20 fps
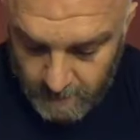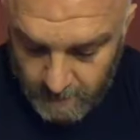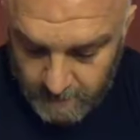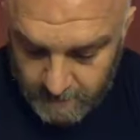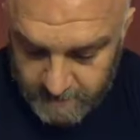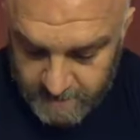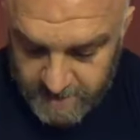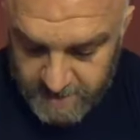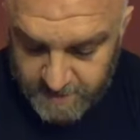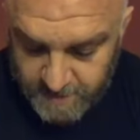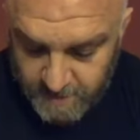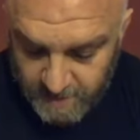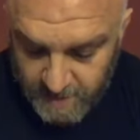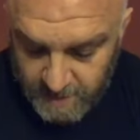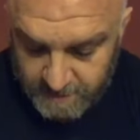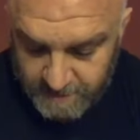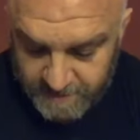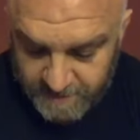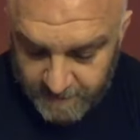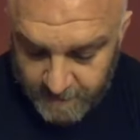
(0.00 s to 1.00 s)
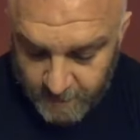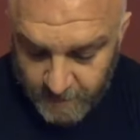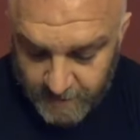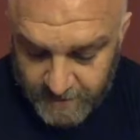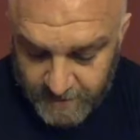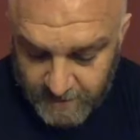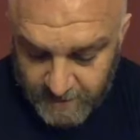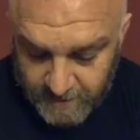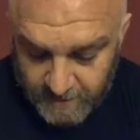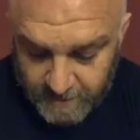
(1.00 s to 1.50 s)
Discipline comes from
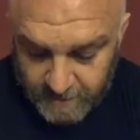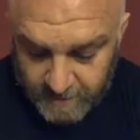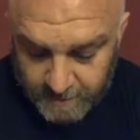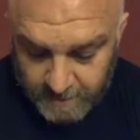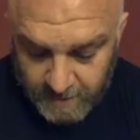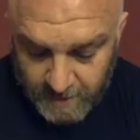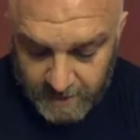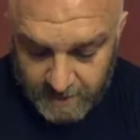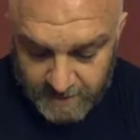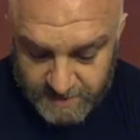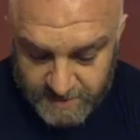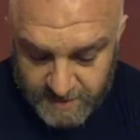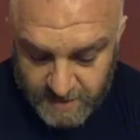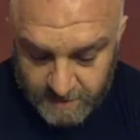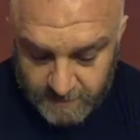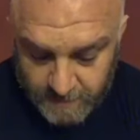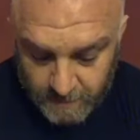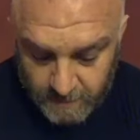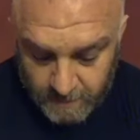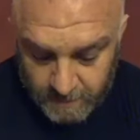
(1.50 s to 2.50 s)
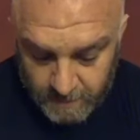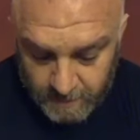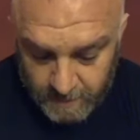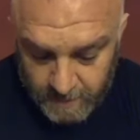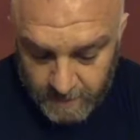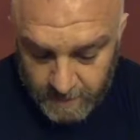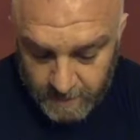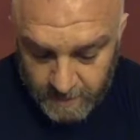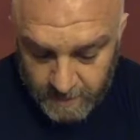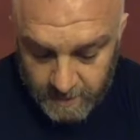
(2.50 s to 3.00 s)
within you, plain and simple.
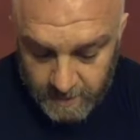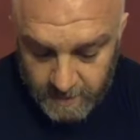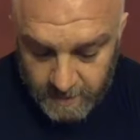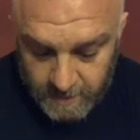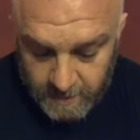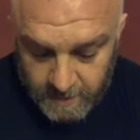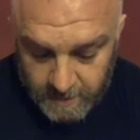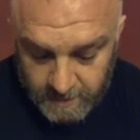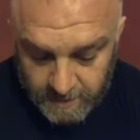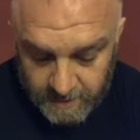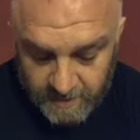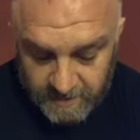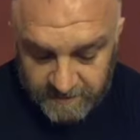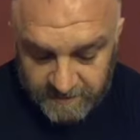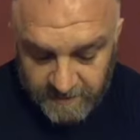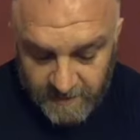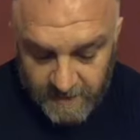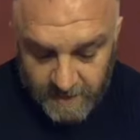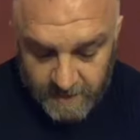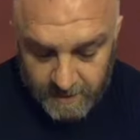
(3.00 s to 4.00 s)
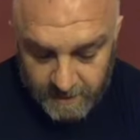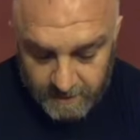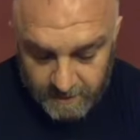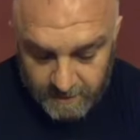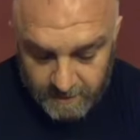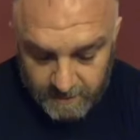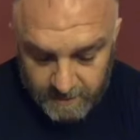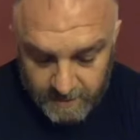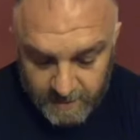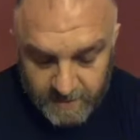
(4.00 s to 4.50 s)
You need to find
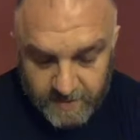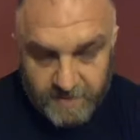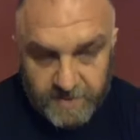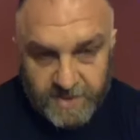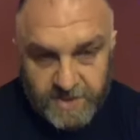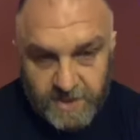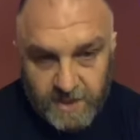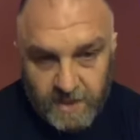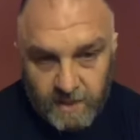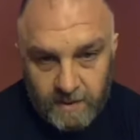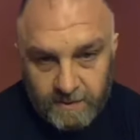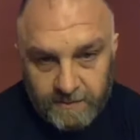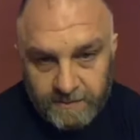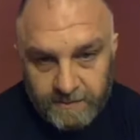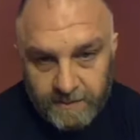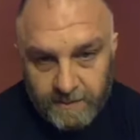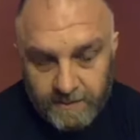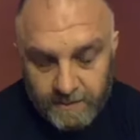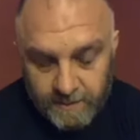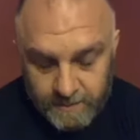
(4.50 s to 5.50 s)
it in yourself.